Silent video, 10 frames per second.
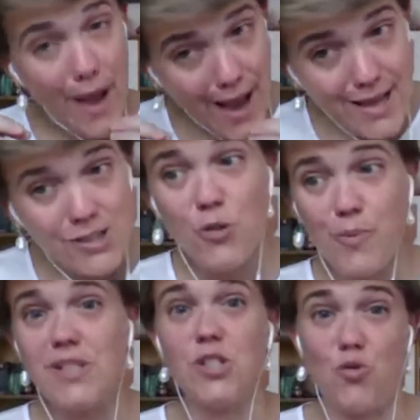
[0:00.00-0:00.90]
As your
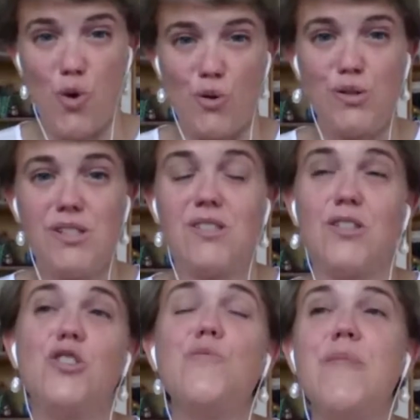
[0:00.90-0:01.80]
business grows,
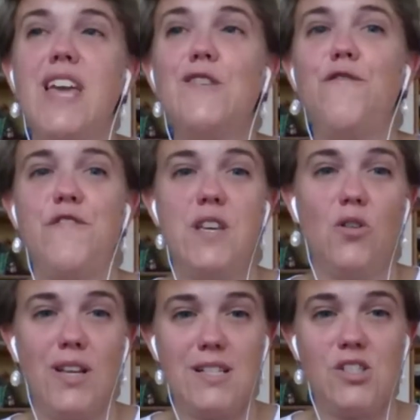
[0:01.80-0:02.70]
you may
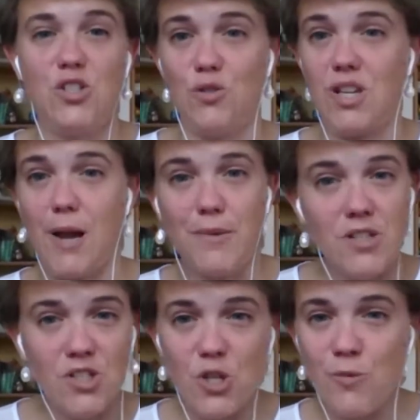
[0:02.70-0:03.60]
feel it's too time
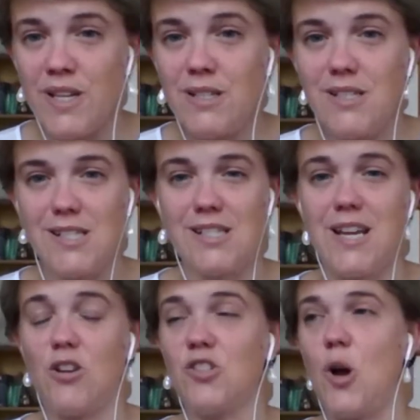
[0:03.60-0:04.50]
consuming to
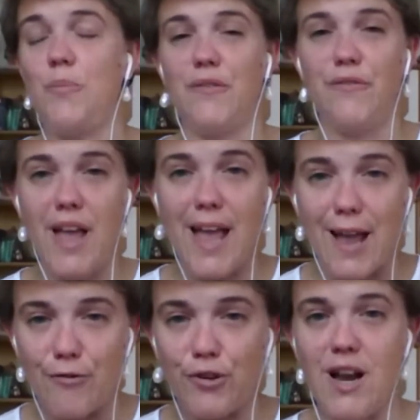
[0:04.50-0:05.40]
stay on top of
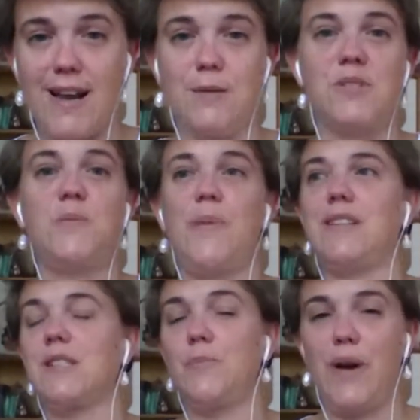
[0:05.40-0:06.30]
every item
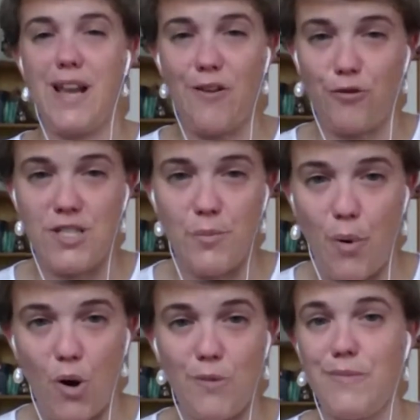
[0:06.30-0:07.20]
spent by every
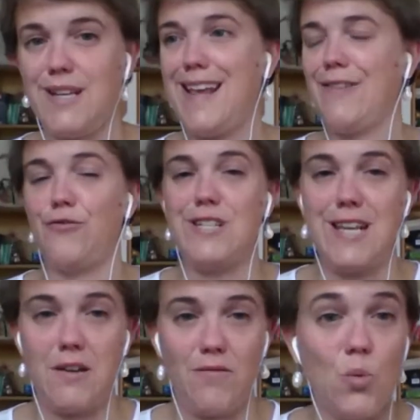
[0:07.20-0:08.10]
department every
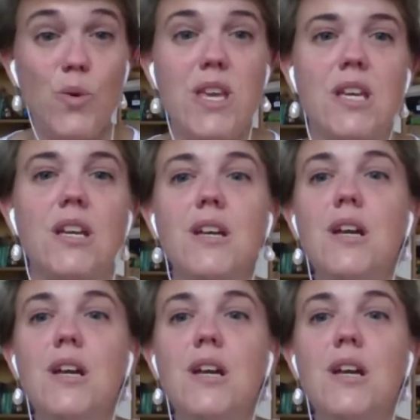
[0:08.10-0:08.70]
day of the week.